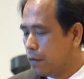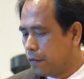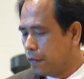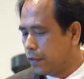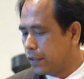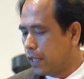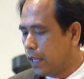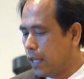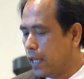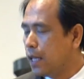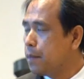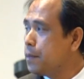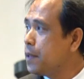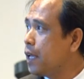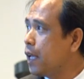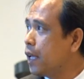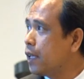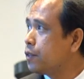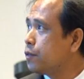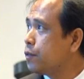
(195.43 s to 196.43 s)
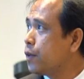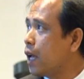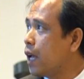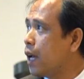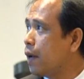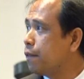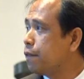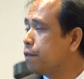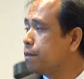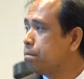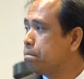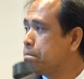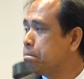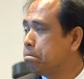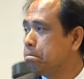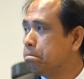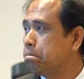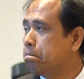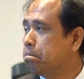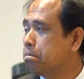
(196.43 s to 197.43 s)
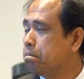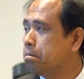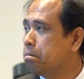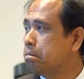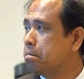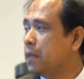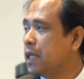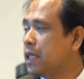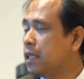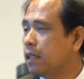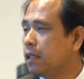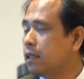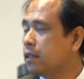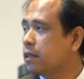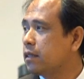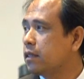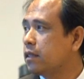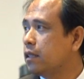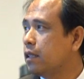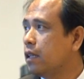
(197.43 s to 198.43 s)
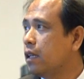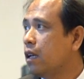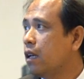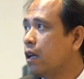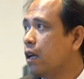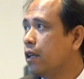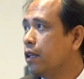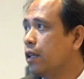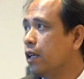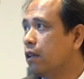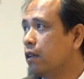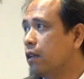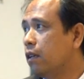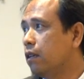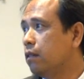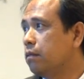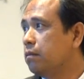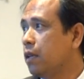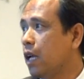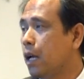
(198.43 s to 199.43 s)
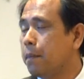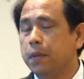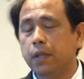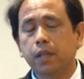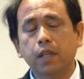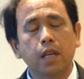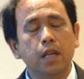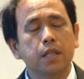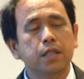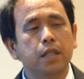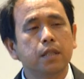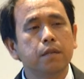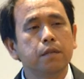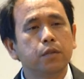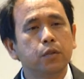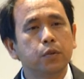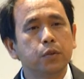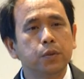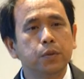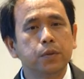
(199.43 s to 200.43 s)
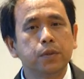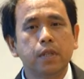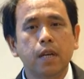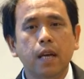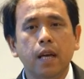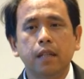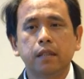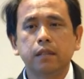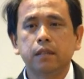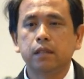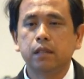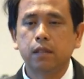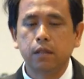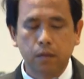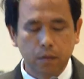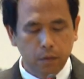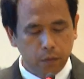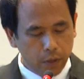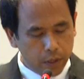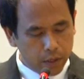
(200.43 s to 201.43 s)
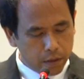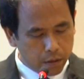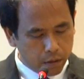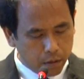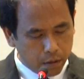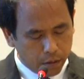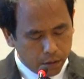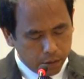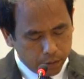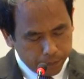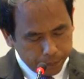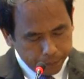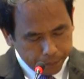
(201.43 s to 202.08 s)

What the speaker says: For the ABS, we have many applications to do that in the.